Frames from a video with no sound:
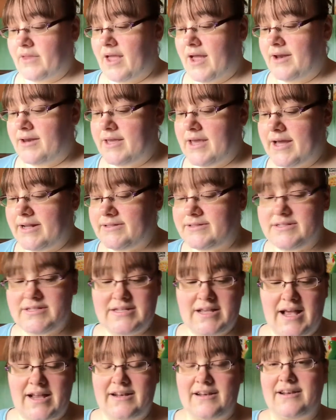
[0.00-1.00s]
onions,
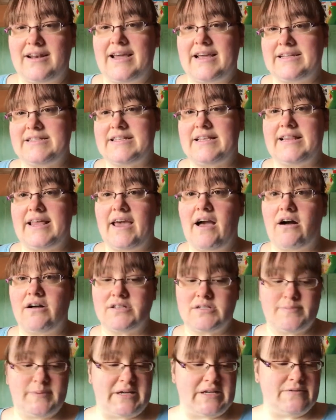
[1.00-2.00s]
and like I said, they are
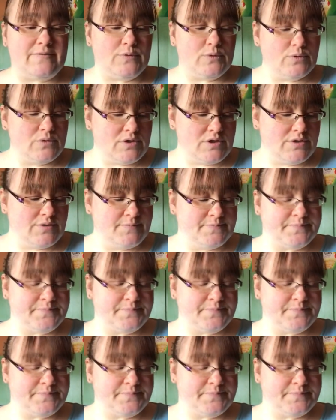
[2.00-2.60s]
speed food.